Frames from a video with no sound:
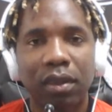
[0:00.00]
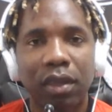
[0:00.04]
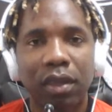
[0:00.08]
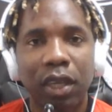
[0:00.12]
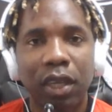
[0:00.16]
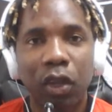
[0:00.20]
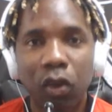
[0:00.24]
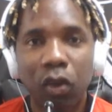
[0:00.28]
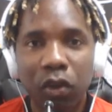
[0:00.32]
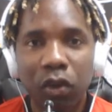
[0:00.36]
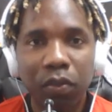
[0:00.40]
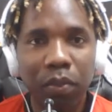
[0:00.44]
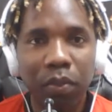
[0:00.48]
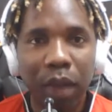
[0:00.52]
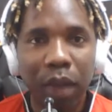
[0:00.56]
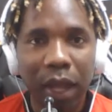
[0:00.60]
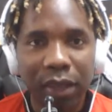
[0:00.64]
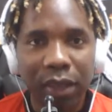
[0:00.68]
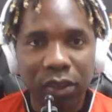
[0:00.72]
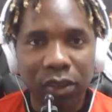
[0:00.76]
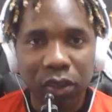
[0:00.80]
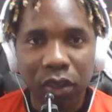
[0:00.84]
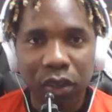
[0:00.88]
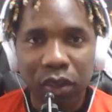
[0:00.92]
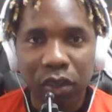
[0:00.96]
It don't
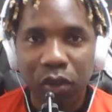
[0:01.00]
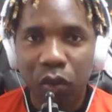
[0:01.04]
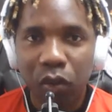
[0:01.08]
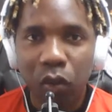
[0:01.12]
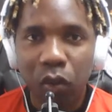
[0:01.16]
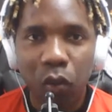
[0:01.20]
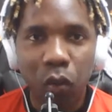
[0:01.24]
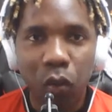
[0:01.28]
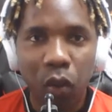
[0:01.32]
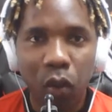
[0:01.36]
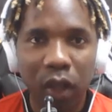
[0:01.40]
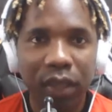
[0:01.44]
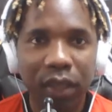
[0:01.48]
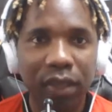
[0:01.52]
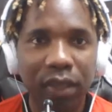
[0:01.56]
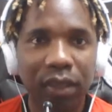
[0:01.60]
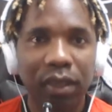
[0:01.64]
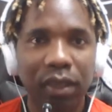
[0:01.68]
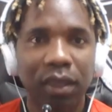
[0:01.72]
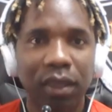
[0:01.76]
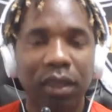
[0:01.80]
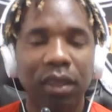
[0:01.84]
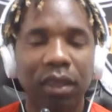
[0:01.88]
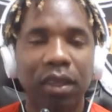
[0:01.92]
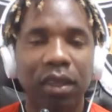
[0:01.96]
matter what
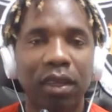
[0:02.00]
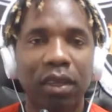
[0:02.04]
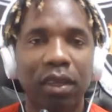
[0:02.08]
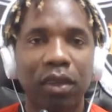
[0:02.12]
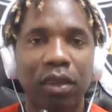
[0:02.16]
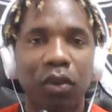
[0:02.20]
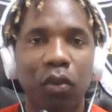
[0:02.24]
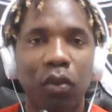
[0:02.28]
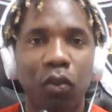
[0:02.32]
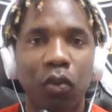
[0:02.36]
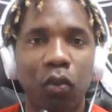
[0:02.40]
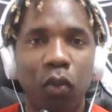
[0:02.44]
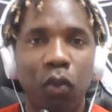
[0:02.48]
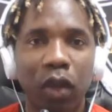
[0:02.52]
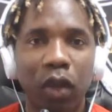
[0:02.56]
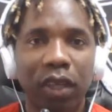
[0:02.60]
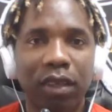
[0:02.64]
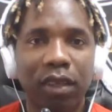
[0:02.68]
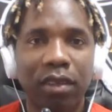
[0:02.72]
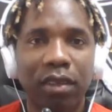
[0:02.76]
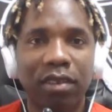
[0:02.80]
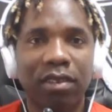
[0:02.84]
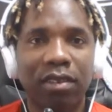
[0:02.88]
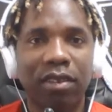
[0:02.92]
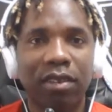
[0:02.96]

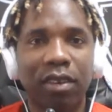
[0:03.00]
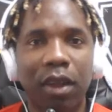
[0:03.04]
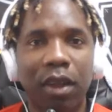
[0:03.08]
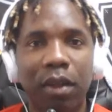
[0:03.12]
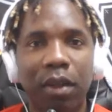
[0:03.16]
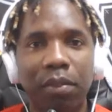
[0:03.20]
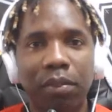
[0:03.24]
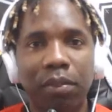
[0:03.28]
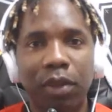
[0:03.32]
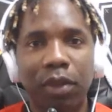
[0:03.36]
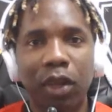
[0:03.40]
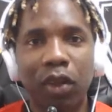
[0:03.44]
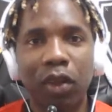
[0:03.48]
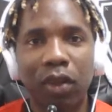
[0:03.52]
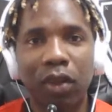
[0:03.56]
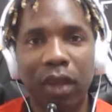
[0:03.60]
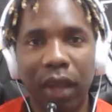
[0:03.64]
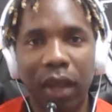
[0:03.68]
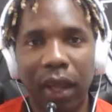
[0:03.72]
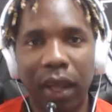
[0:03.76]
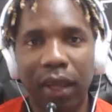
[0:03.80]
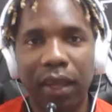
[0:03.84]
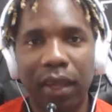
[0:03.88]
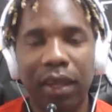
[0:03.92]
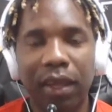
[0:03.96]
the sum look
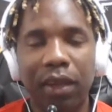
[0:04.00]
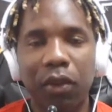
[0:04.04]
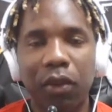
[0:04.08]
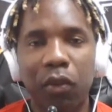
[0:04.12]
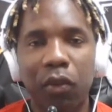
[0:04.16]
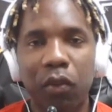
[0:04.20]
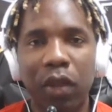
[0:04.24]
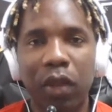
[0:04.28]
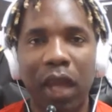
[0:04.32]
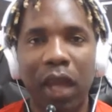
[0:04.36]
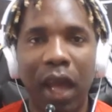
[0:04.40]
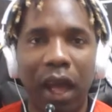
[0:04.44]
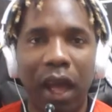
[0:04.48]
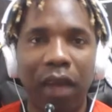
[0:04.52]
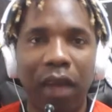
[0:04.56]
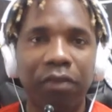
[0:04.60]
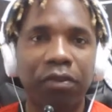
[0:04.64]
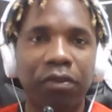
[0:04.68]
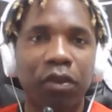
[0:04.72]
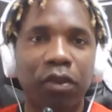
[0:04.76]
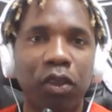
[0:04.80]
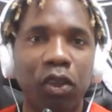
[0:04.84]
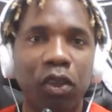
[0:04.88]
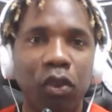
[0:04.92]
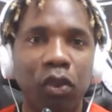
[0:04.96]
like. We
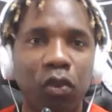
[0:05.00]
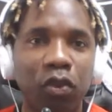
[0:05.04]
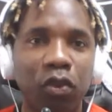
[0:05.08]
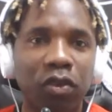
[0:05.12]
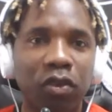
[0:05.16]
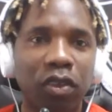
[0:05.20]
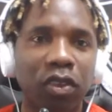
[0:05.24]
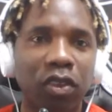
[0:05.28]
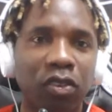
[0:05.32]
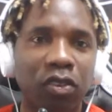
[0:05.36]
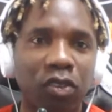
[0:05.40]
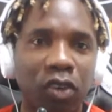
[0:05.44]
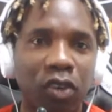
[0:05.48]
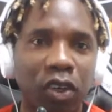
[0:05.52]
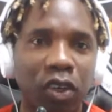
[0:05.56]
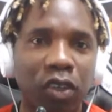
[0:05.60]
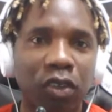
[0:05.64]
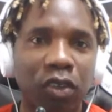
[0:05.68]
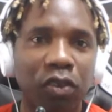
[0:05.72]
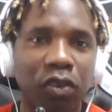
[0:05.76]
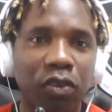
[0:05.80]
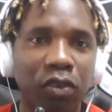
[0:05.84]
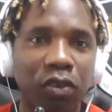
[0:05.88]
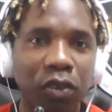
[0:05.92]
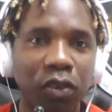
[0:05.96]
have to use a
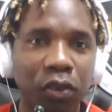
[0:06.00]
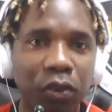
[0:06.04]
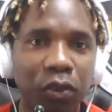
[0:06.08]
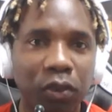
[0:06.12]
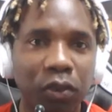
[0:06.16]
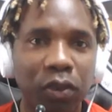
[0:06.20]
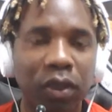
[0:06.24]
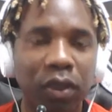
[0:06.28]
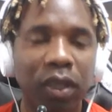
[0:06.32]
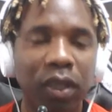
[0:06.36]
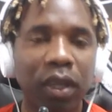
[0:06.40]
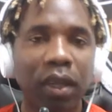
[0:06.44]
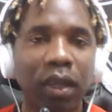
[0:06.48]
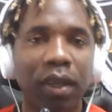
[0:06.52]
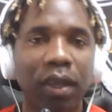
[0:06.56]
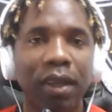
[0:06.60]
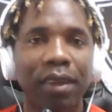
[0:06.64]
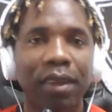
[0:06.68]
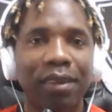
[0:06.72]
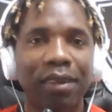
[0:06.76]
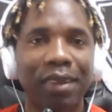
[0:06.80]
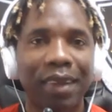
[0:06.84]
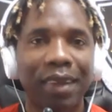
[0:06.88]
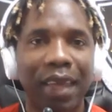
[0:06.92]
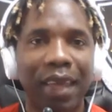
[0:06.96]
certain rule
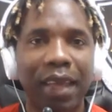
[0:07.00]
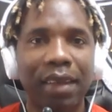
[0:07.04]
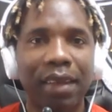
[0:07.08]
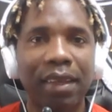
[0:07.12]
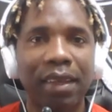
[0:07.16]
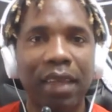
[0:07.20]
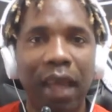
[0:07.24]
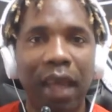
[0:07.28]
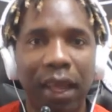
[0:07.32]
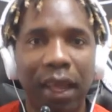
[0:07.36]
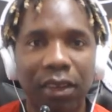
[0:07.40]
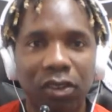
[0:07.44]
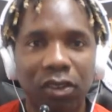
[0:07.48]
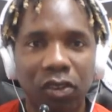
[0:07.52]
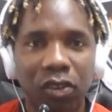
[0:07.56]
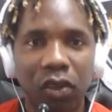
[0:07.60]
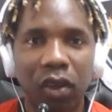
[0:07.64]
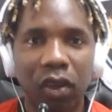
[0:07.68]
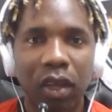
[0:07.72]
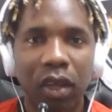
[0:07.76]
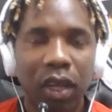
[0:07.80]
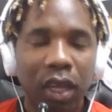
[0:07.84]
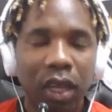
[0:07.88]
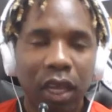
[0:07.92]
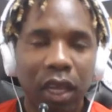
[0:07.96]
to get the answer.
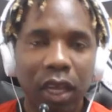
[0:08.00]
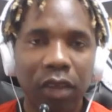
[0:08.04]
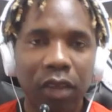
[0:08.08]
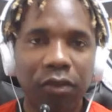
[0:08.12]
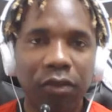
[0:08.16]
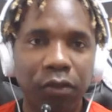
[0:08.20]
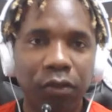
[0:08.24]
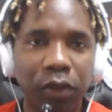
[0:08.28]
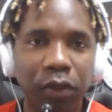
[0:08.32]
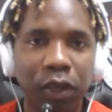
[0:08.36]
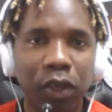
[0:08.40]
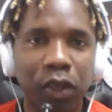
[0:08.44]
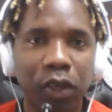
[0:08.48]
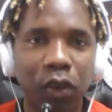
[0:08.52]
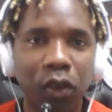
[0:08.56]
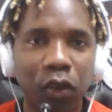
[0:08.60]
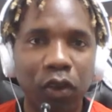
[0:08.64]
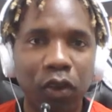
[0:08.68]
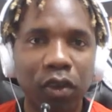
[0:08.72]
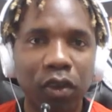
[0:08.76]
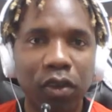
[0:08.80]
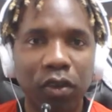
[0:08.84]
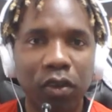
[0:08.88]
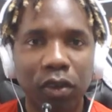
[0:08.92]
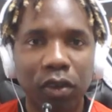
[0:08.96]
If we
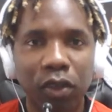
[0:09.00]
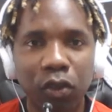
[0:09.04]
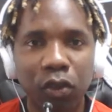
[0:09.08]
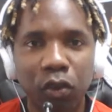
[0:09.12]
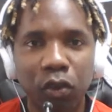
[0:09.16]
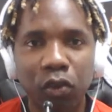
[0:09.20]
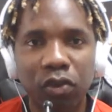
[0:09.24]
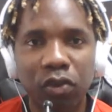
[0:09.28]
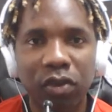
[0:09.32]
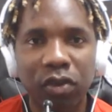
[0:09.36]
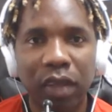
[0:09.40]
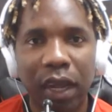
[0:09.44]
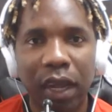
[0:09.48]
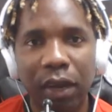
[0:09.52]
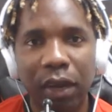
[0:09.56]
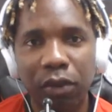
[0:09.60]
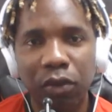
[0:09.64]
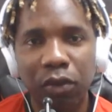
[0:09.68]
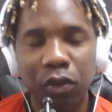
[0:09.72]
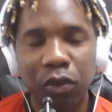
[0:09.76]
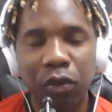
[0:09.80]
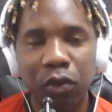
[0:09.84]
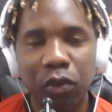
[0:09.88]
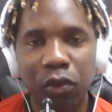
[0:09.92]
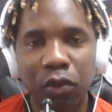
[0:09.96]
don't use that
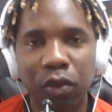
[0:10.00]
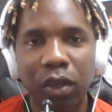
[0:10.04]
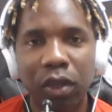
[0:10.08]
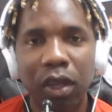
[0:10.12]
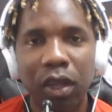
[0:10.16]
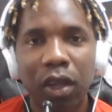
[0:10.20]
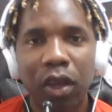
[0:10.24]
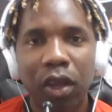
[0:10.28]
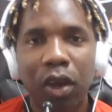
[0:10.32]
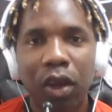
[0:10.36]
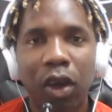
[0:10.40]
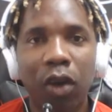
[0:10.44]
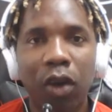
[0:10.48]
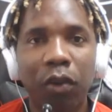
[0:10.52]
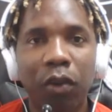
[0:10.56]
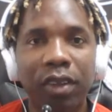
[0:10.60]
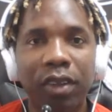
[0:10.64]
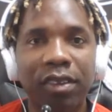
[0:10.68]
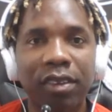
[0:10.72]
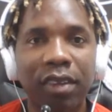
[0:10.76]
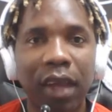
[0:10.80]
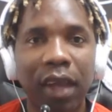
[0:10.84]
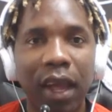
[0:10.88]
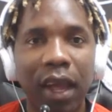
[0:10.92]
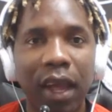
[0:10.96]
rule, our
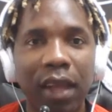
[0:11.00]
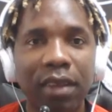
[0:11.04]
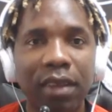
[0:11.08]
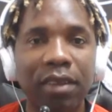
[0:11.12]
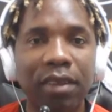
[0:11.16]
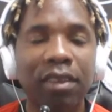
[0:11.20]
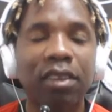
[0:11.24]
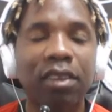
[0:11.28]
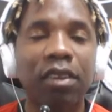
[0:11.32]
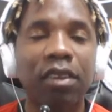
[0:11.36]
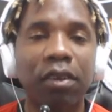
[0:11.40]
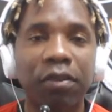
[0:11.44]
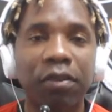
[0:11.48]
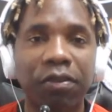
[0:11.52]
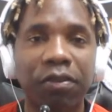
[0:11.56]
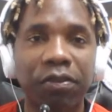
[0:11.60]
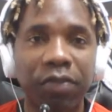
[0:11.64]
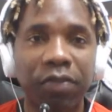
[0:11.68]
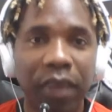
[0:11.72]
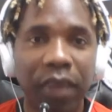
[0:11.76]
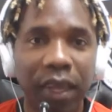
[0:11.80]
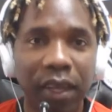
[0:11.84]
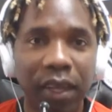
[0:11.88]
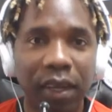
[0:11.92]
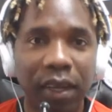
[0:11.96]
chances of
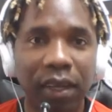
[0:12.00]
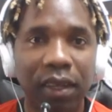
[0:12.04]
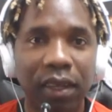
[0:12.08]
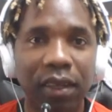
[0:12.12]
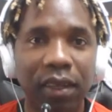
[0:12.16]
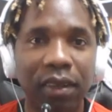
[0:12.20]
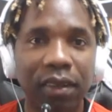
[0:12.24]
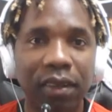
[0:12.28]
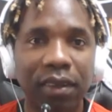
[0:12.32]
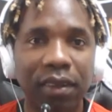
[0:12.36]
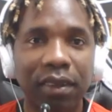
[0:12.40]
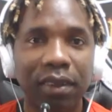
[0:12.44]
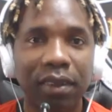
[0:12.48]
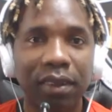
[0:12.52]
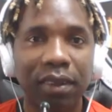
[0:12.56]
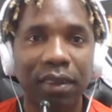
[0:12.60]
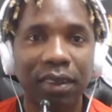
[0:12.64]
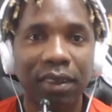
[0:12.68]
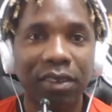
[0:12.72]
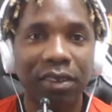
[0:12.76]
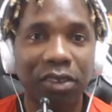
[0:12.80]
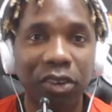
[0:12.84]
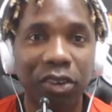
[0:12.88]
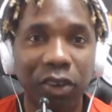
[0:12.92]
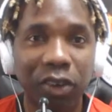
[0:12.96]
failing
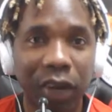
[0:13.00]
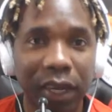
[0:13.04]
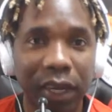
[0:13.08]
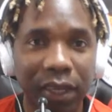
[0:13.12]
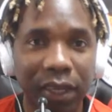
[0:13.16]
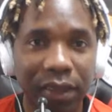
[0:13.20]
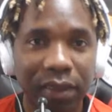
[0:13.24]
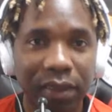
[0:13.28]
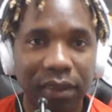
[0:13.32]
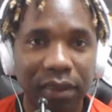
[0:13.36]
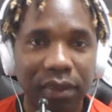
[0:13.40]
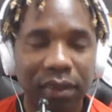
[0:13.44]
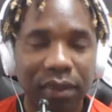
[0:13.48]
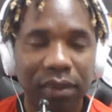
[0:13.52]
is great.